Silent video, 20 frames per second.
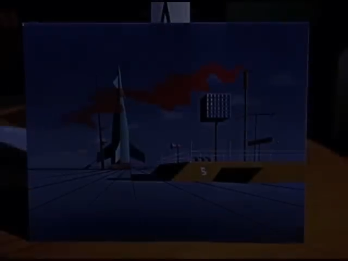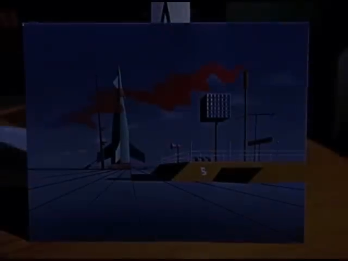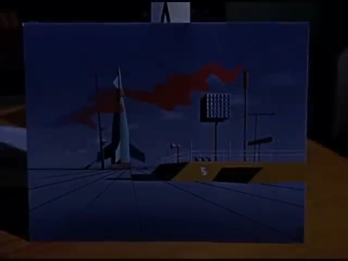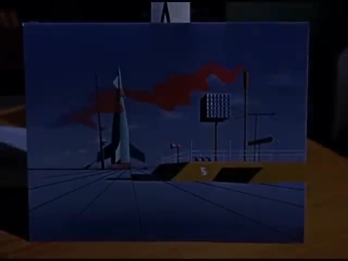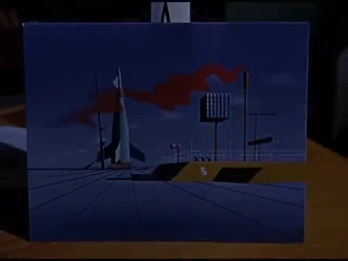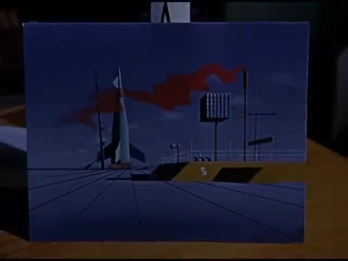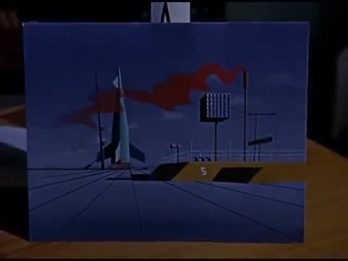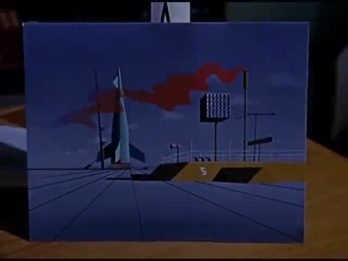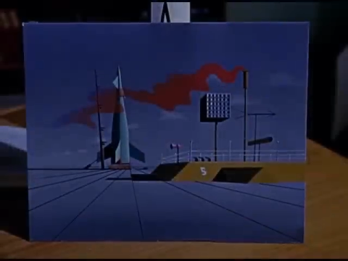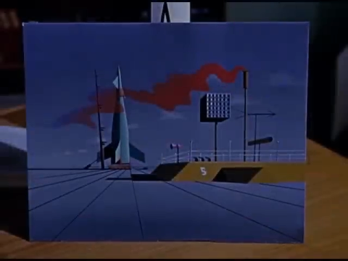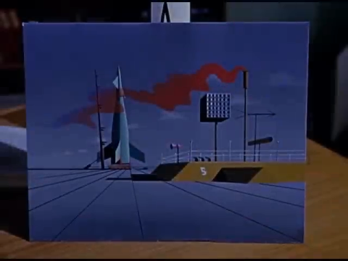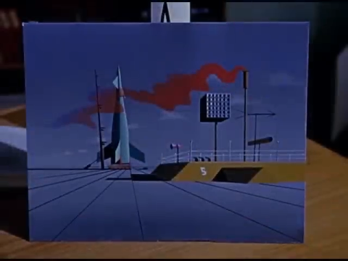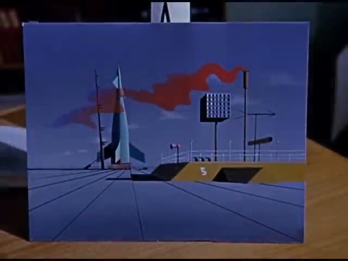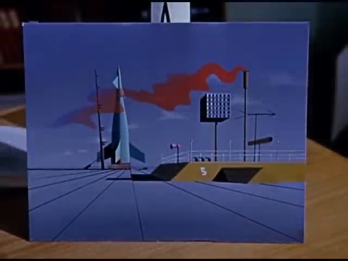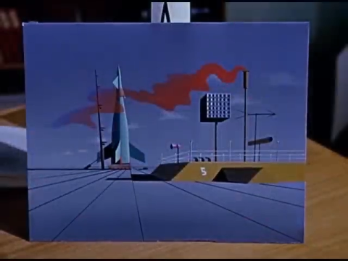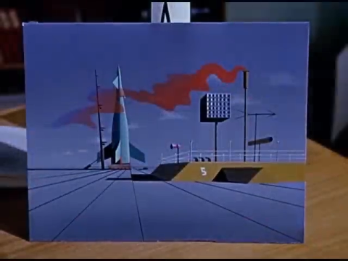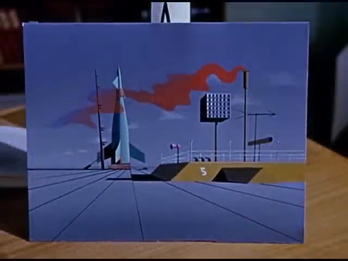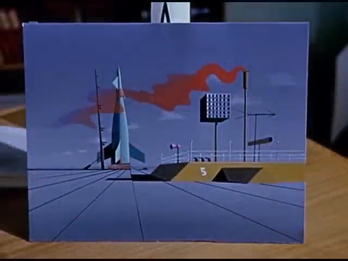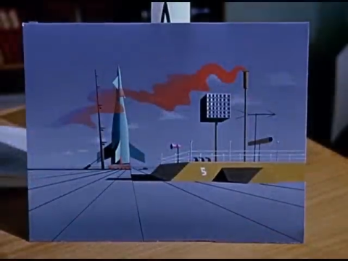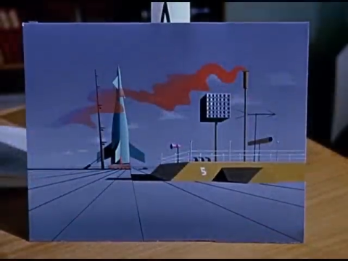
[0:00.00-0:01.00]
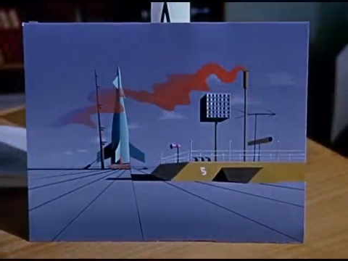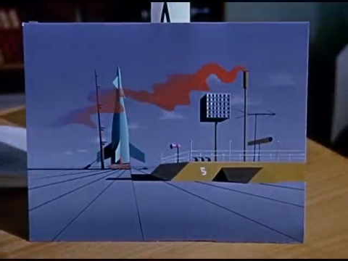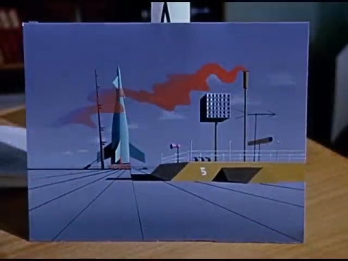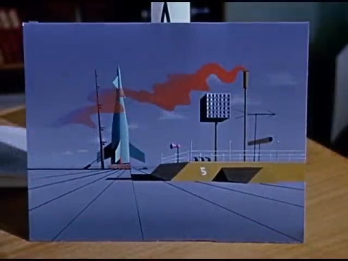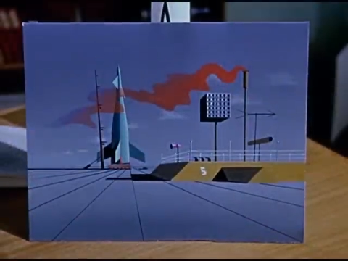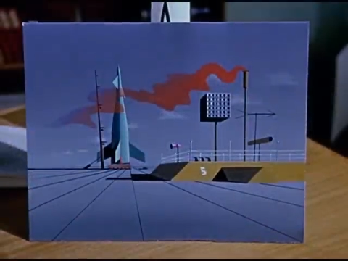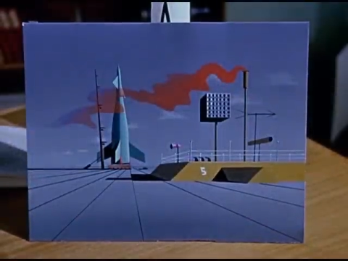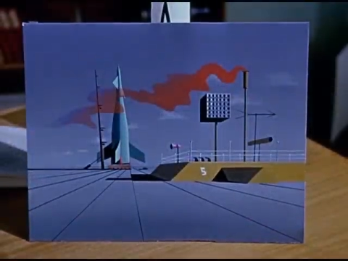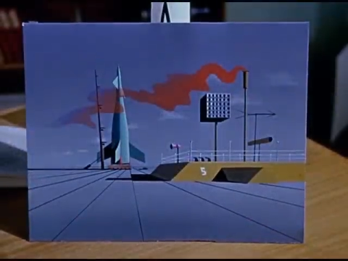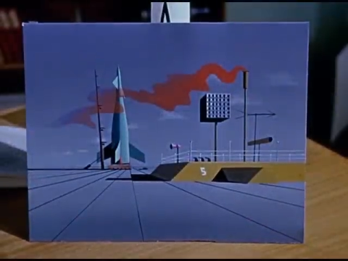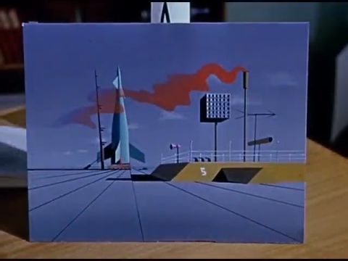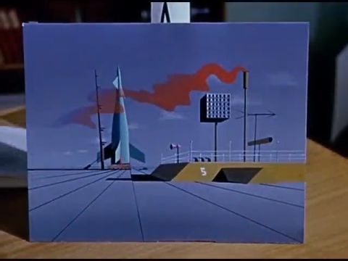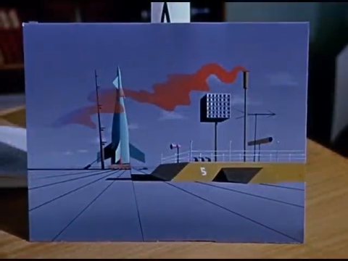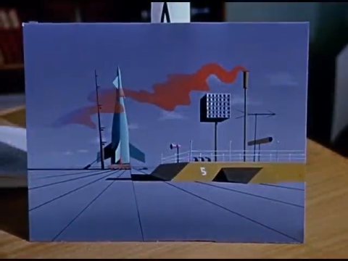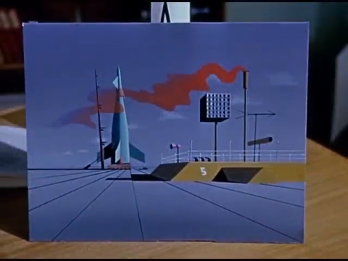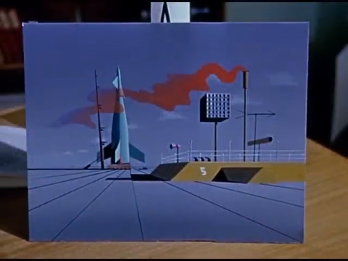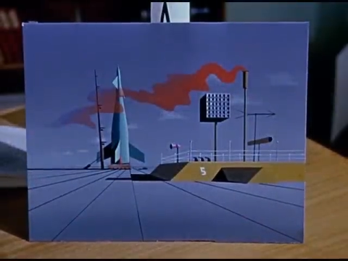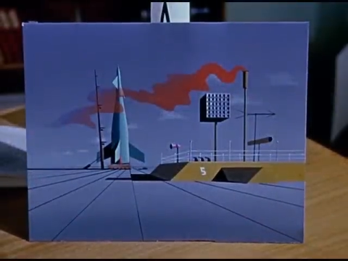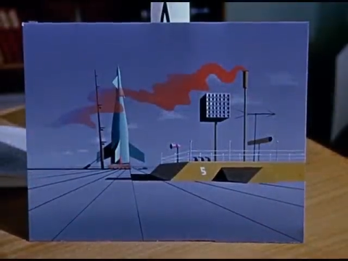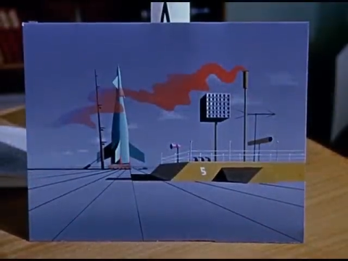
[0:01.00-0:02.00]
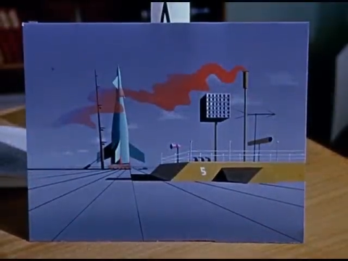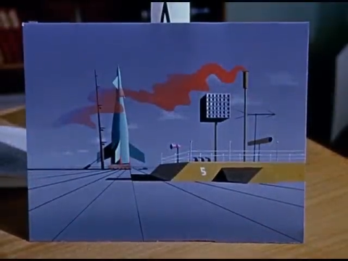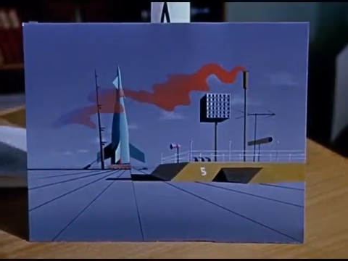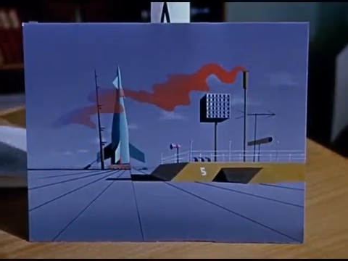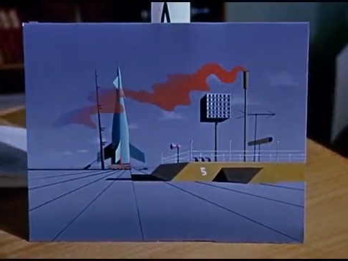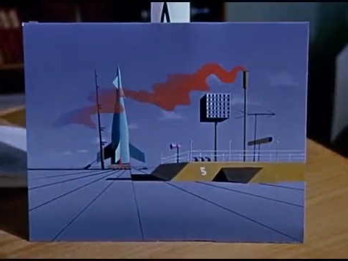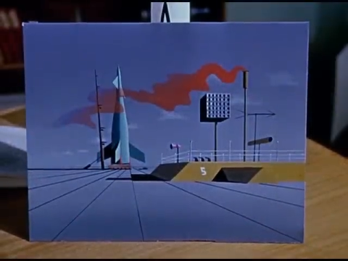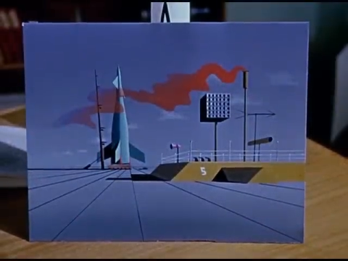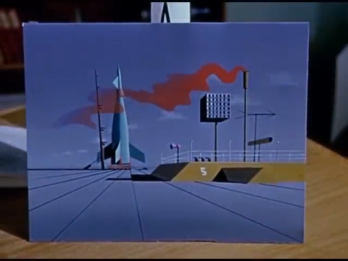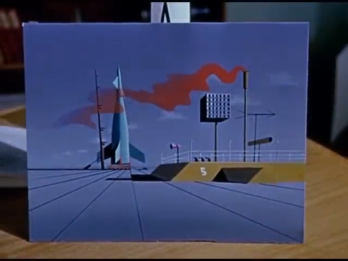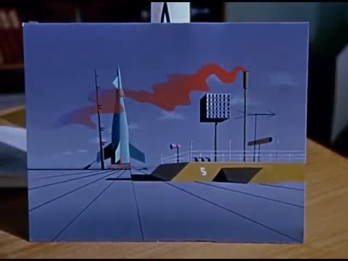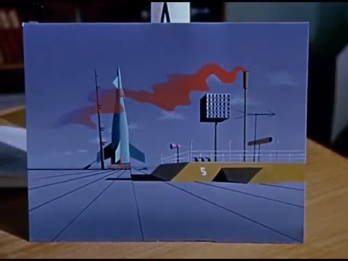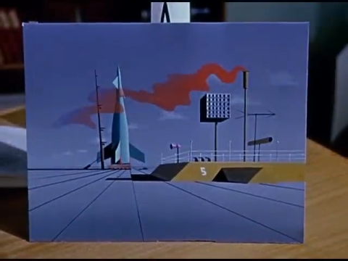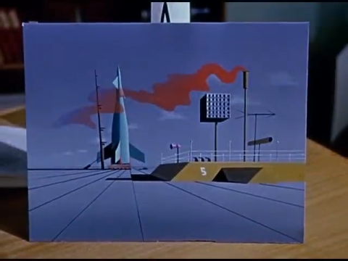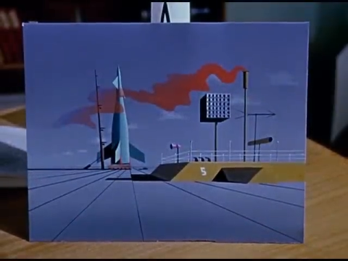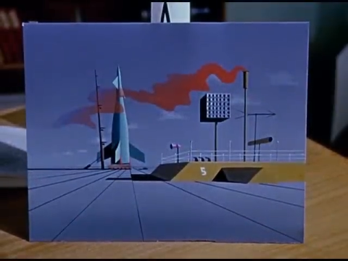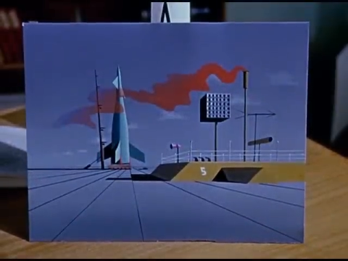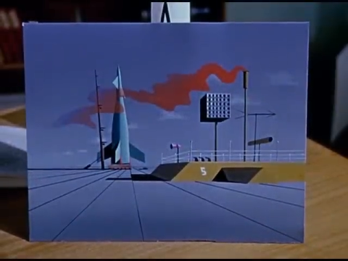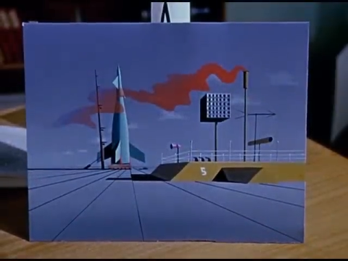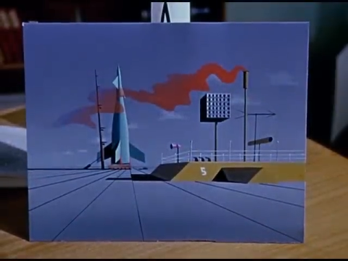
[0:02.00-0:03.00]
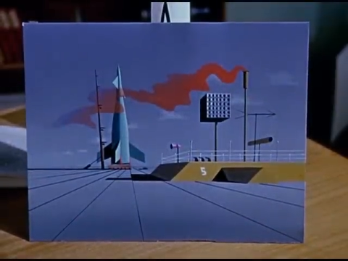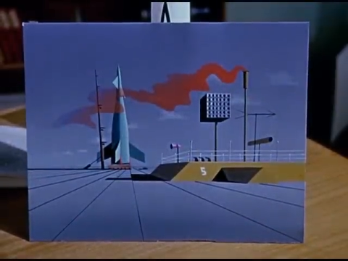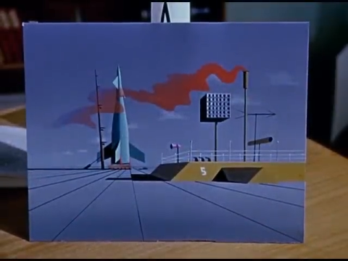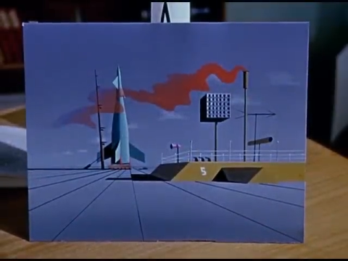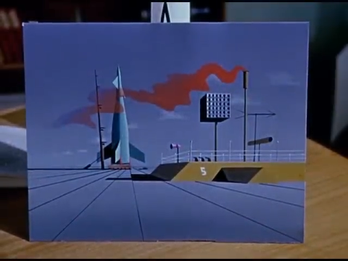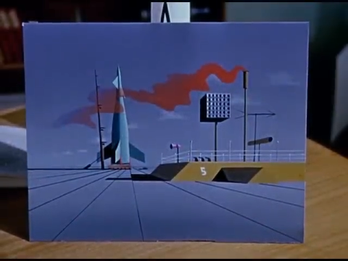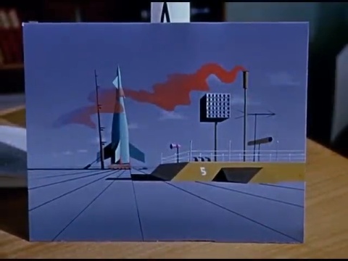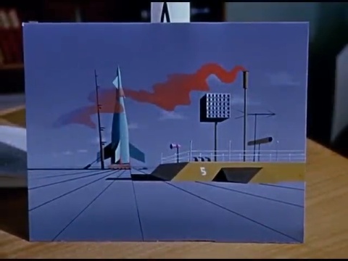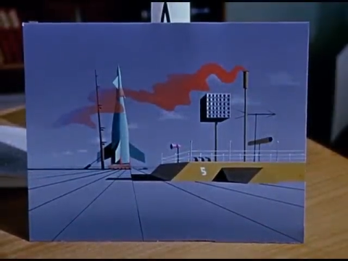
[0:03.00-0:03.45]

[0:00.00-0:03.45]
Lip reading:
Nobody's mouth can be seen.